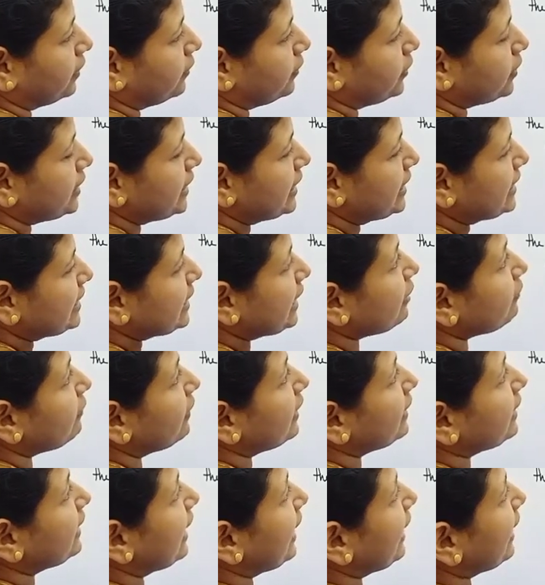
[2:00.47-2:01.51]
It is
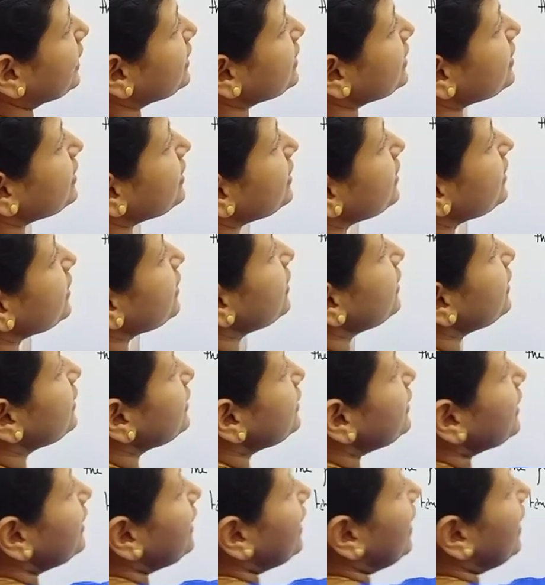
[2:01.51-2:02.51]
given that the